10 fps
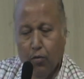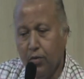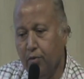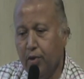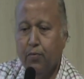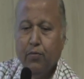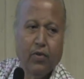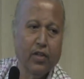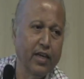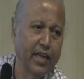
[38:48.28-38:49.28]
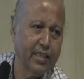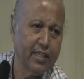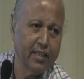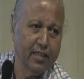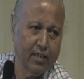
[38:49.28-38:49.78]
even for the
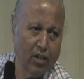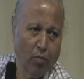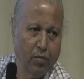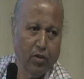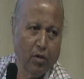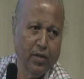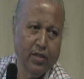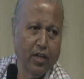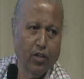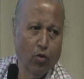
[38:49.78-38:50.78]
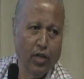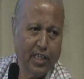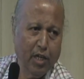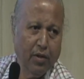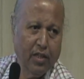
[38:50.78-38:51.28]
next crop. So it means there is no
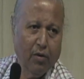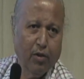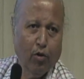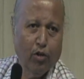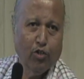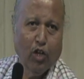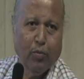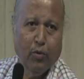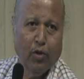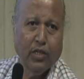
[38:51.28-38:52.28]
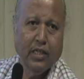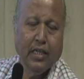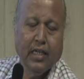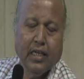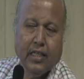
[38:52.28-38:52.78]
escape. Otherwise, what used to happen was
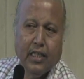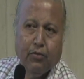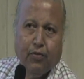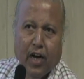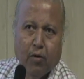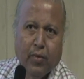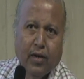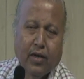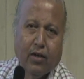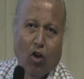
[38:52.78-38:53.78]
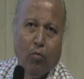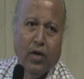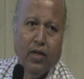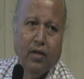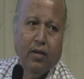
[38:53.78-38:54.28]
the farmer
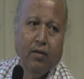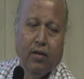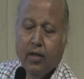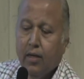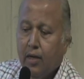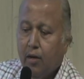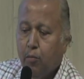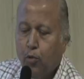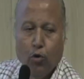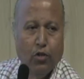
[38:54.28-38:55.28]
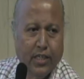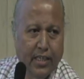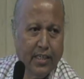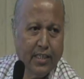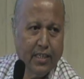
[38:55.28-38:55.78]
normally
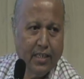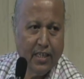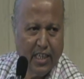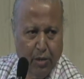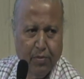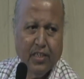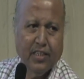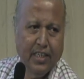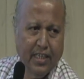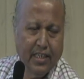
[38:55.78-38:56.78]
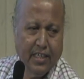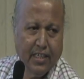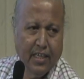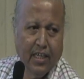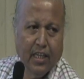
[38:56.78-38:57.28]
produces, keeps the seeds,
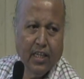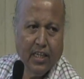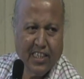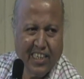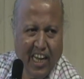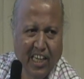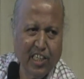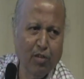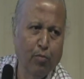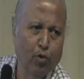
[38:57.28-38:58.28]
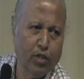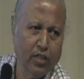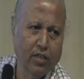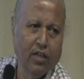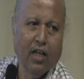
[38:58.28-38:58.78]
sells some
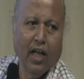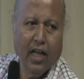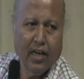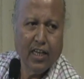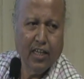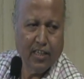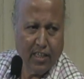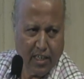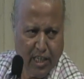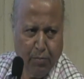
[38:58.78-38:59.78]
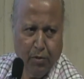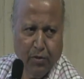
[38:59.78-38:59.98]
portion, and keeps